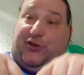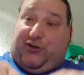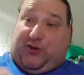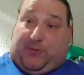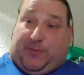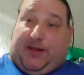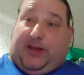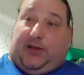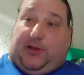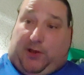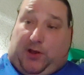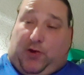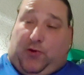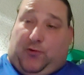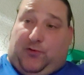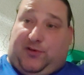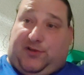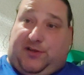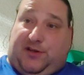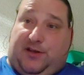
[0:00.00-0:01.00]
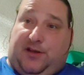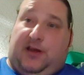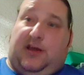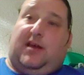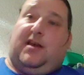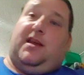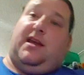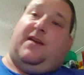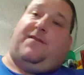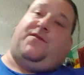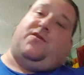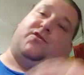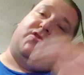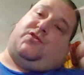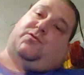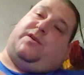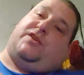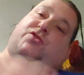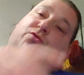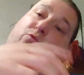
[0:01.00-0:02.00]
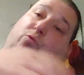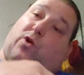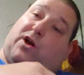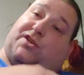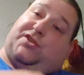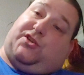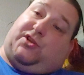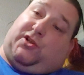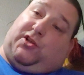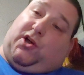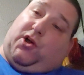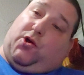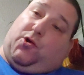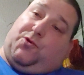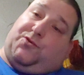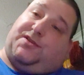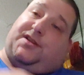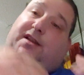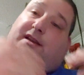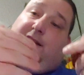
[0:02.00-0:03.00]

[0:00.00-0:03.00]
should be closed. If your switch was closed,